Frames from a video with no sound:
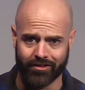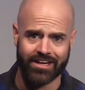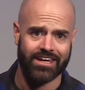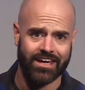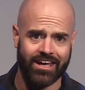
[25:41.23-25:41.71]
And
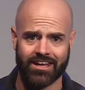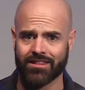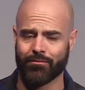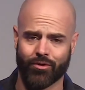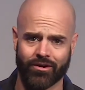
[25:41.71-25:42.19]
again, in
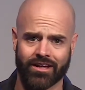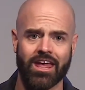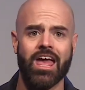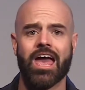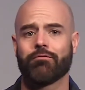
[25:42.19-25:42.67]
the
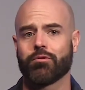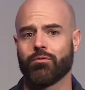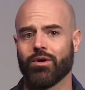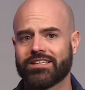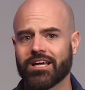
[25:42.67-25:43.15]
morning, everybody
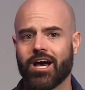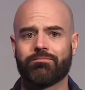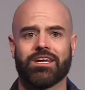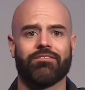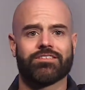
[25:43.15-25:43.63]
wakes
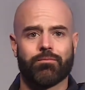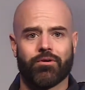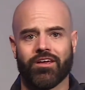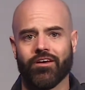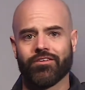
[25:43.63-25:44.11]
up. David's up
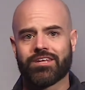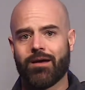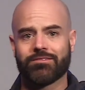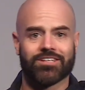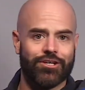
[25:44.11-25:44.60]
on a
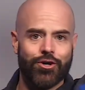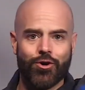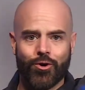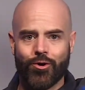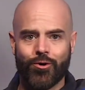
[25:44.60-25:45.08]
hilltop. He's like,
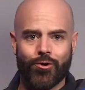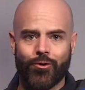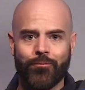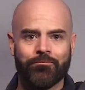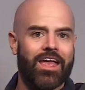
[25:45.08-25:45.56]

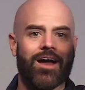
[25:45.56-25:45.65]
"Yoo-hoo!"